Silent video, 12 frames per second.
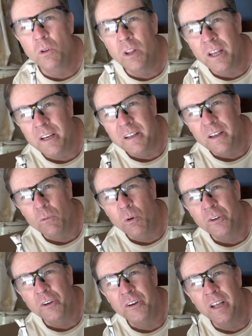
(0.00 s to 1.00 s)
lick it
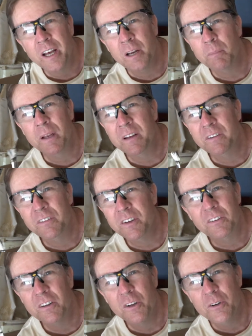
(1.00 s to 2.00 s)
when you're done, because
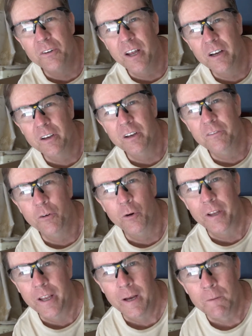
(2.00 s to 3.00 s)
this glue's not good for
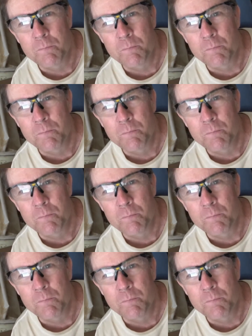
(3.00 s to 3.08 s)
you.